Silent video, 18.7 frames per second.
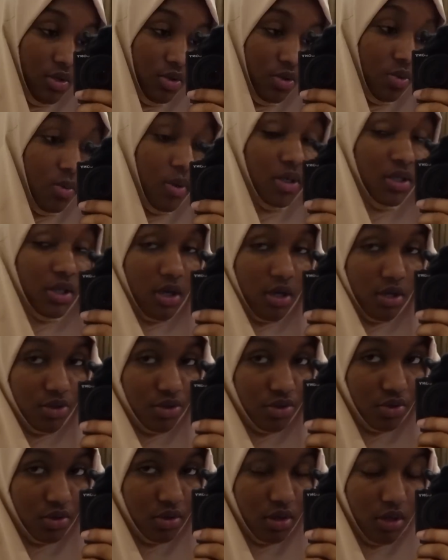do my
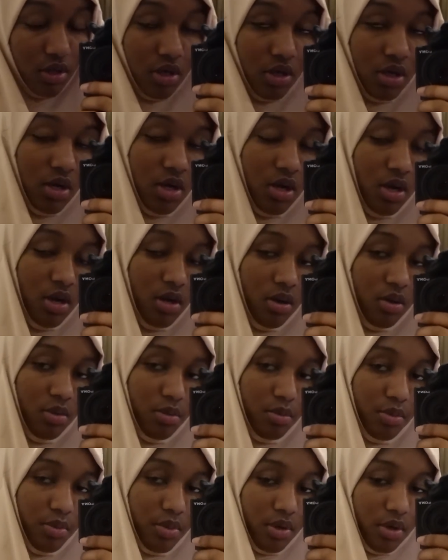tahajjud.
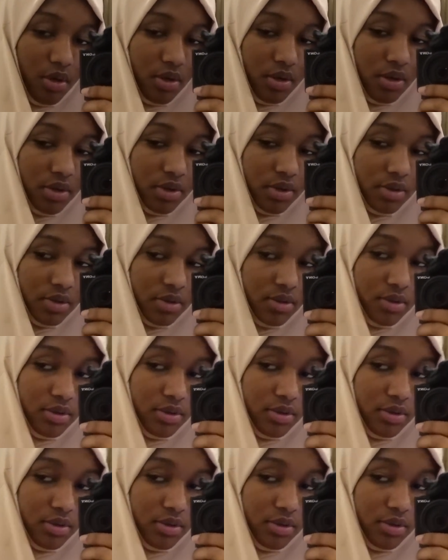But